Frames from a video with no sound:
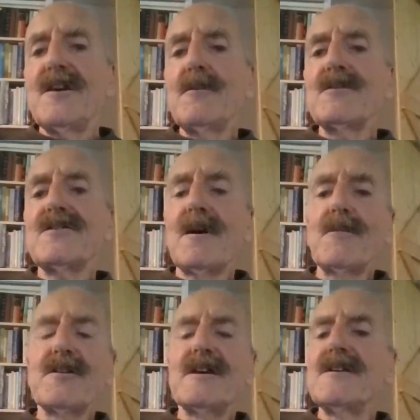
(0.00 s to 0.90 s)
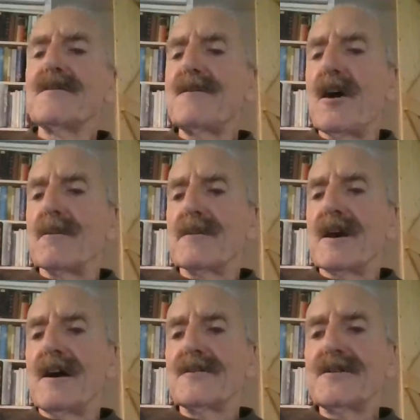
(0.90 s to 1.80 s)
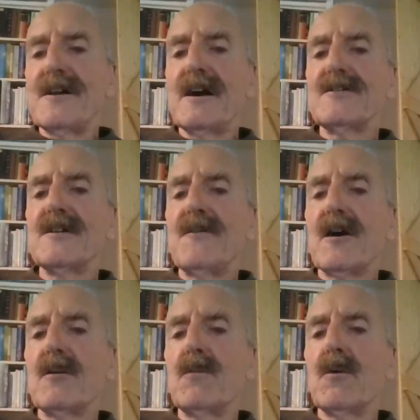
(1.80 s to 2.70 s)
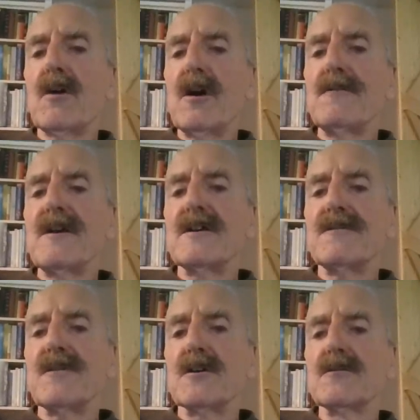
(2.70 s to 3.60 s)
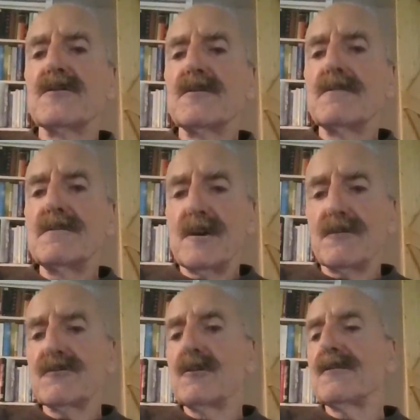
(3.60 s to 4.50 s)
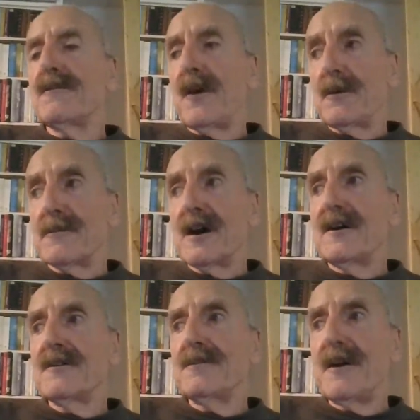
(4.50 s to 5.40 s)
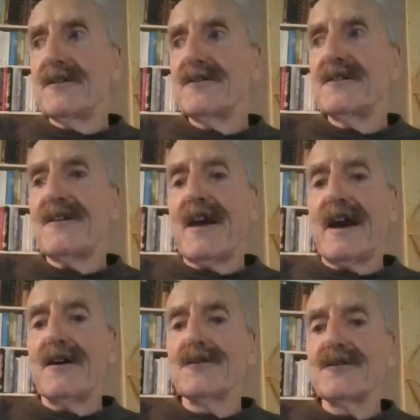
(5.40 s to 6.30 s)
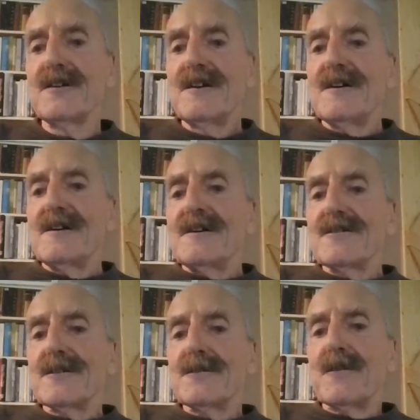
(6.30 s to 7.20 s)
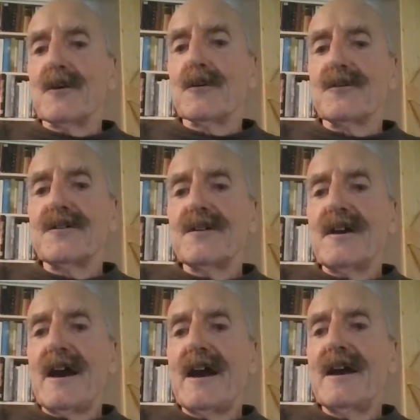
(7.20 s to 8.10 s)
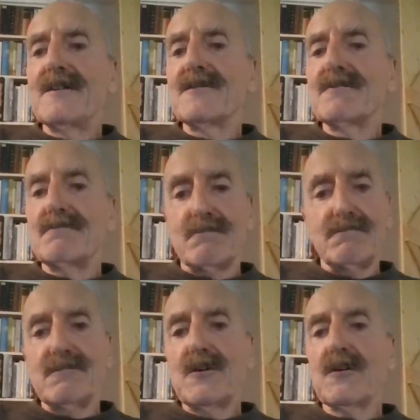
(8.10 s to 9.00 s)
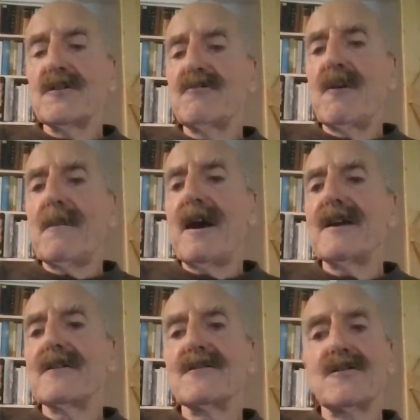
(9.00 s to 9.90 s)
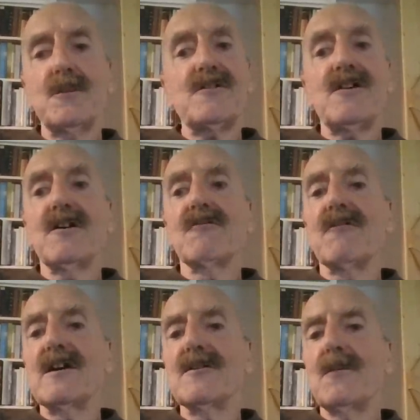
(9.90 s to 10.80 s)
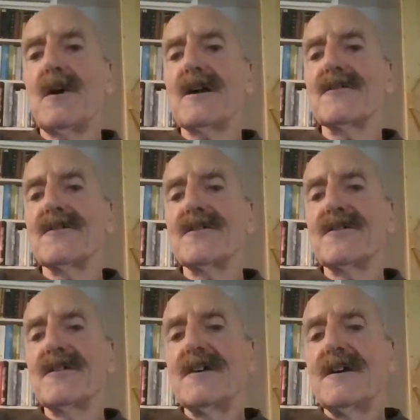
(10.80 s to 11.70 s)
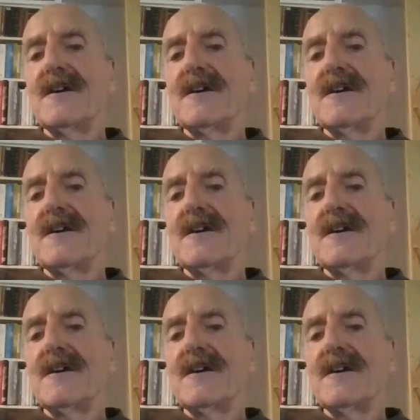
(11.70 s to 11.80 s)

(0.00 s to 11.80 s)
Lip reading: There was somebody in the farmyard, and I asked if I could walk over his fields, through the farmyard, past his house, to the fields, and look at the remains, to which he agreed at once.